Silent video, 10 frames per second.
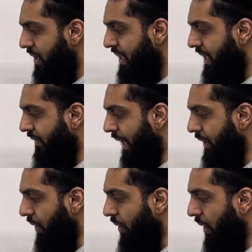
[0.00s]
t
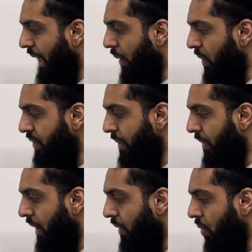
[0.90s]
value at which the
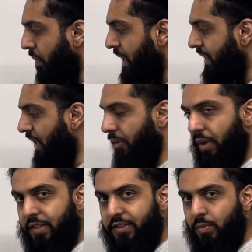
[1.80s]
particle p is at
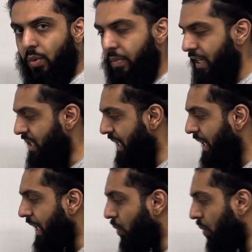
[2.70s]
rest will be t
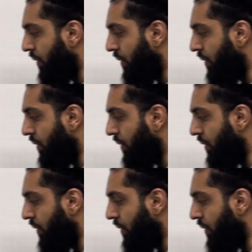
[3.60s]
equal